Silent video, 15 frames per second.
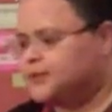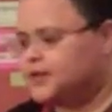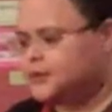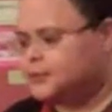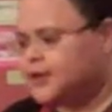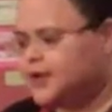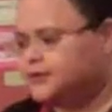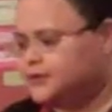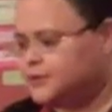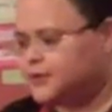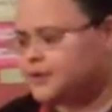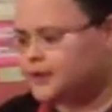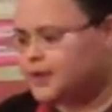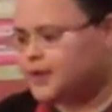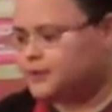We had a
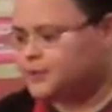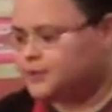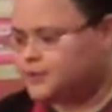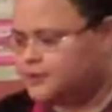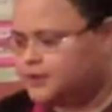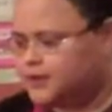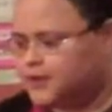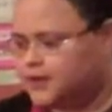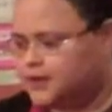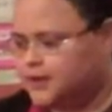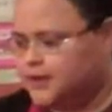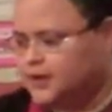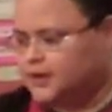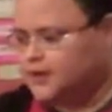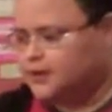basketball game. It was like